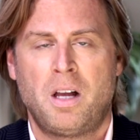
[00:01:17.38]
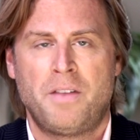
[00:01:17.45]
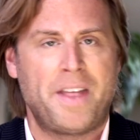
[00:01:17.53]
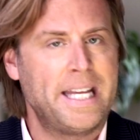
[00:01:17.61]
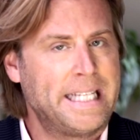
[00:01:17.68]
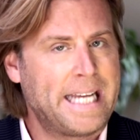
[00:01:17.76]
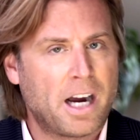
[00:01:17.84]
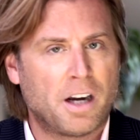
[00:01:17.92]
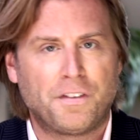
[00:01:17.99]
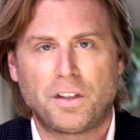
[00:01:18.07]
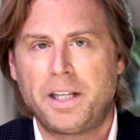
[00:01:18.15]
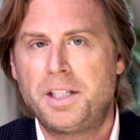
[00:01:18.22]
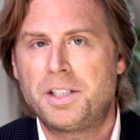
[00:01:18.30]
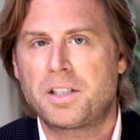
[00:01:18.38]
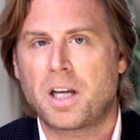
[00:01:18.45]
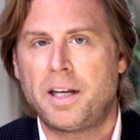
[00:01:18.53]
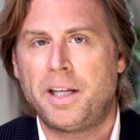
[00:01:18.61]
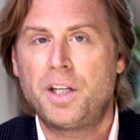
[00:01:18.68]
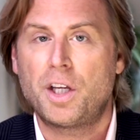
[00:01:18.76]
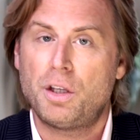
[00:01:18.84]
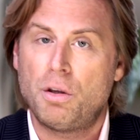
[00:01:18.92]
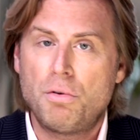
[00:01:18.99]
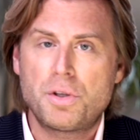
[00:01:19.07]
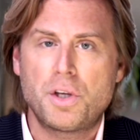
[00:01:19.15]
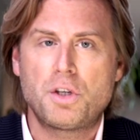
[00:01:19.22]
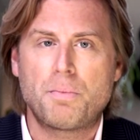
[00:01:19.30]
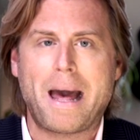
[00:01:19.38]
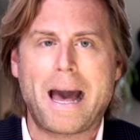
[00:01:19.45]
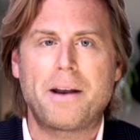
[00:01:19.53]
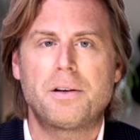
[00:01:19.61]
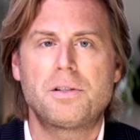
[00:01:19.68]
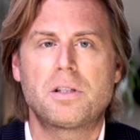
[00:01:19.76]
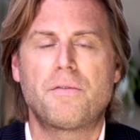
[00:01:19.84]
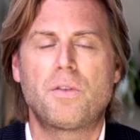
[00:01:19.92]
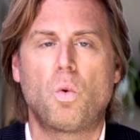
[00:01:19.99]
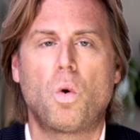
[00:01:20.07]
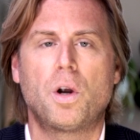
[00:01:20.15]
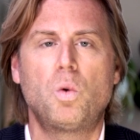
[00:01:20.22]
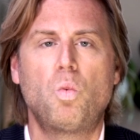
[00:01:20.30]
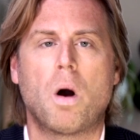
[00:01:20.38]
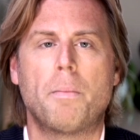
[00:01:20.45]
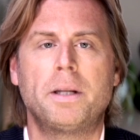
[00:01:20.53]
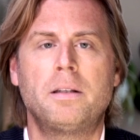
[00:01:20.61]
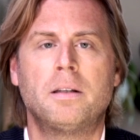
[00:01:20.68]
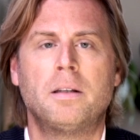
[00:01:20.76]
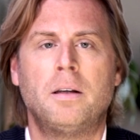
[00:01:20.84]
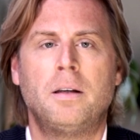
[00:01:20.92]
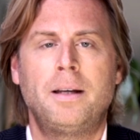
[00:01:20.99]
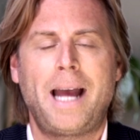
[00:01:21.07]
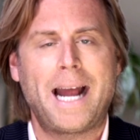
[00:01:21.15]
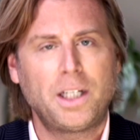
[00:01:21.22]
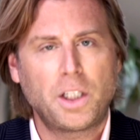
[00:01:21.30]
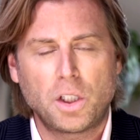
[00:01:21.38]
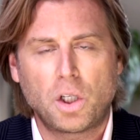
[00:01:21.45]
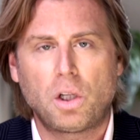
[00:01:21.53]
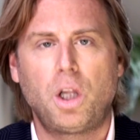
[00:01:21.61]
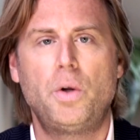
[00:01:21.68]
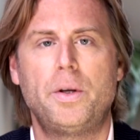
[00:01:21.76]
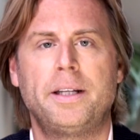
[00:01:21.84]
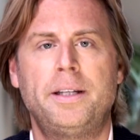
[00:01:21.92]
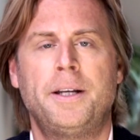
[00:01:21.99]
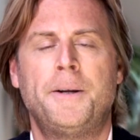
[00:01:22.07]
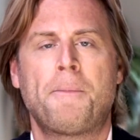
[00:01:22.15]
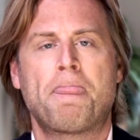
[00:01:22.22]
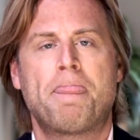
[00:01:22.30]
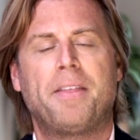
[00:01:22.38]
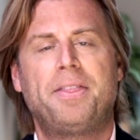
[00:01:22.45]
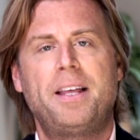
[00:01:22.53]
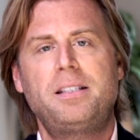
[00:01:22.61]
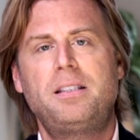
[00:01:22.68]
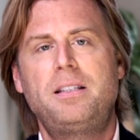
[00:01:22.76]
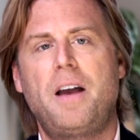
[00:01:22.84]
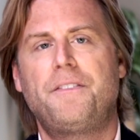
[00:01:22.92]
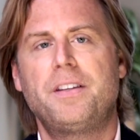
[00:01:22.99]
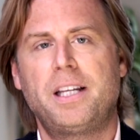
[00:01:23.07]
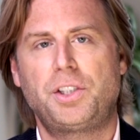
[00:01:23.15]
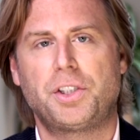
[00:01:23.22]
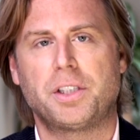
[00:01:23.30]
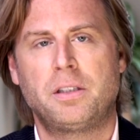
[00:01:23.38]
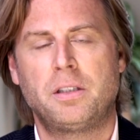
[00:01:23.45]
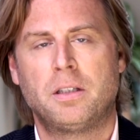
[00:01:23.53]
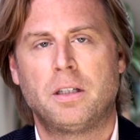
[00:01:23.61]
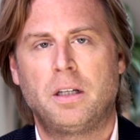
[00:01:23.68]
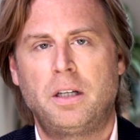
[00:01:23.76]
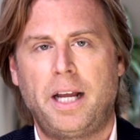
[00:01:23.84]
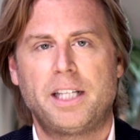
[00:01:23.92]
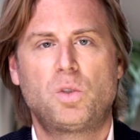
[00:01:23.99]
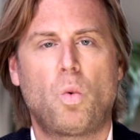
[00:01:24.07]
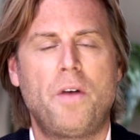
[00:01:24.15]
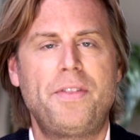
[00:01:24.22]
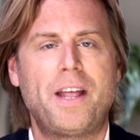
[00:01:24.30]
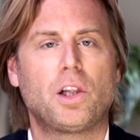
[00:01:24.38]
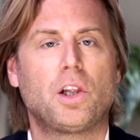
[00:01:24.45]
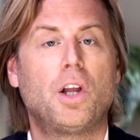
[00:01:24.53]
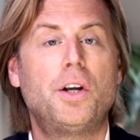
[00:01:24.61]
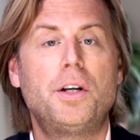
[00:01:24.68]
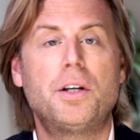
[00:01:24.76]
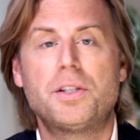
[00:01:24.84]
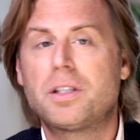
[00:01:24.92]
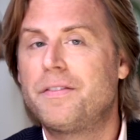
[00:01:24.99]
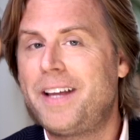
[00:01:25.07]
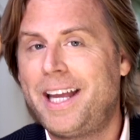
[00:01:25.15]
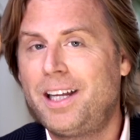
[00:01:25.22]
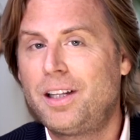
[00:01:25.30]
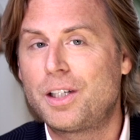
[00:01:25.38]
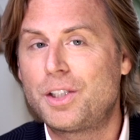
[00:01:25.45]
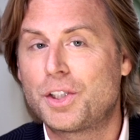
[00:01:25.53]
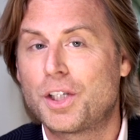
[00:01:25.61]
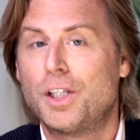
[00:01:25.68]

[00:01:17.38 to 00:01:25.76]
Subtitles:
They carefully studied usage patterns of the word woman and concluded that this definition is one that learners of English